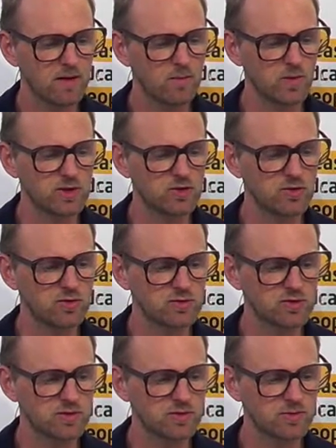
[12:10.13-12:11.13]
we
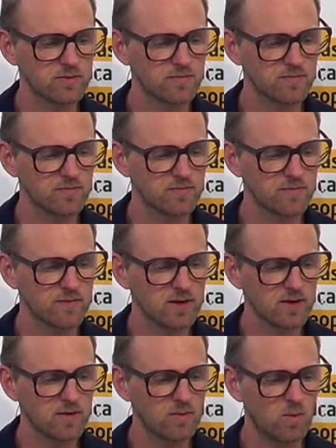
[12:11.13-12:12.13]
choose
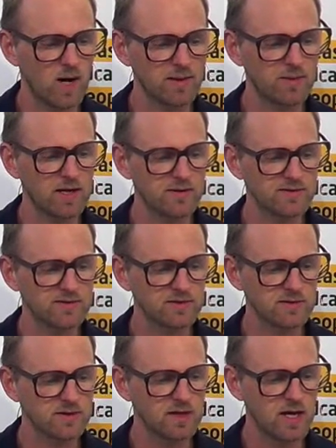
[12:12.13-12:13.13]
white balance,
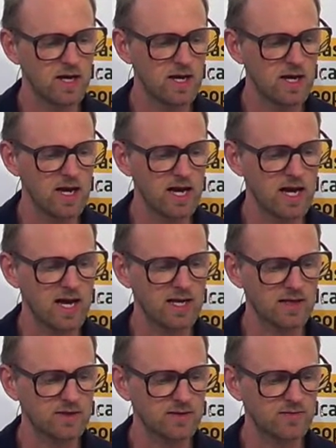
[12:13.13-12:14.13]

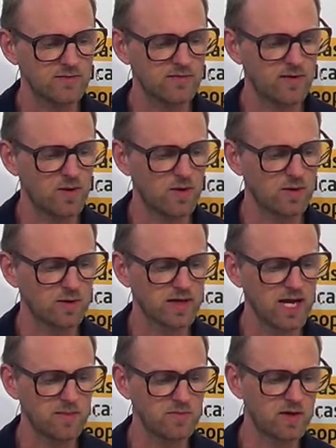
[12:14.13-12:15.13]
and for
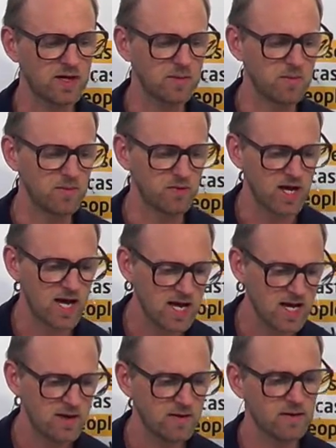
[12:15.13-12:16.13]
camera in memory
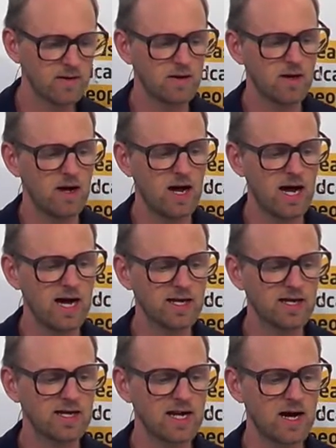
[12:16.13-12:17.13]
A, I
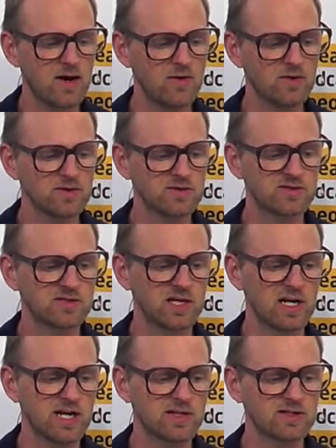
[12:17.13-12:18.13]
can now
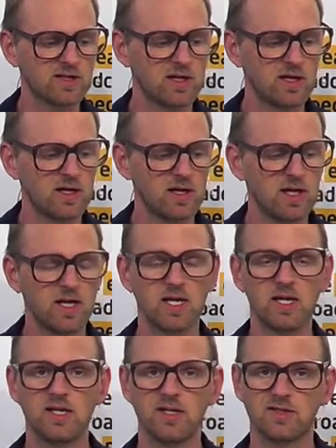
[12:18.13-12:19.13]
select,
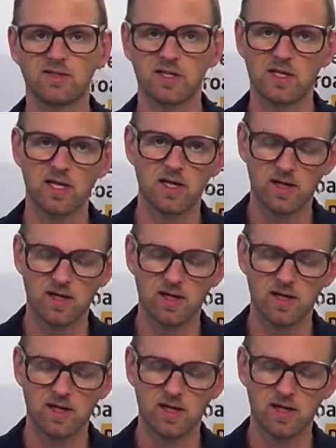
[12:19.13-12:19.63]
is it